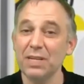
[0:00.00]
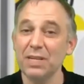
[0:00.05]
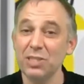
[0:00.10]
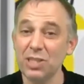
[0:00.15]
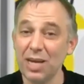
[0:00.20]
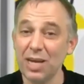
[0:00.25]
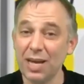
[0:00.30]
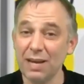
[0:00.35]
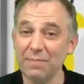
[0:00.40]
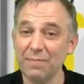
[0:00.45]

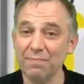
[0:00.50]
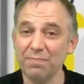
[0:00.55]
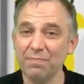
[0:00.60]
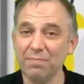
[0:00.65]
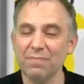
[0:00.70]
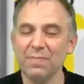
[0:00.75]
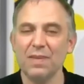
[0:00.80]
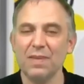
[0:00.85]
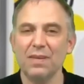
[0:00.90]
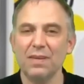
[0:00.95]
chat
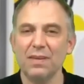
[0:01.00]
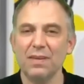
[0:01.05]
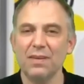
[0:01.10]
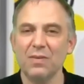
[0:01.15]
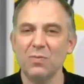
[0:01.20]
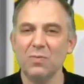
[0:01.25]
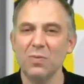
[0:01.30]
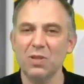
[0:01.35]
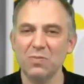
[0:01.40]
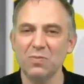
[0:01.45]

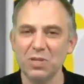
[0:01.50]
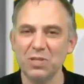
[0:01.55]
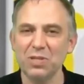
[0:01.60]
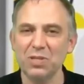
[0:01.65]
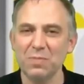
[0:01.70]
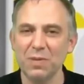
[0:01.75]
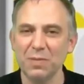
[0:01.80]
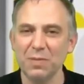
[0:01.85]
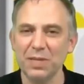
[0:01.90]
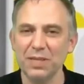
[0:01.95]
with
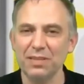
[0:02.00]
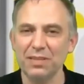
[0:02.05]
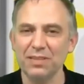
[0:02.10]
Richard Millman.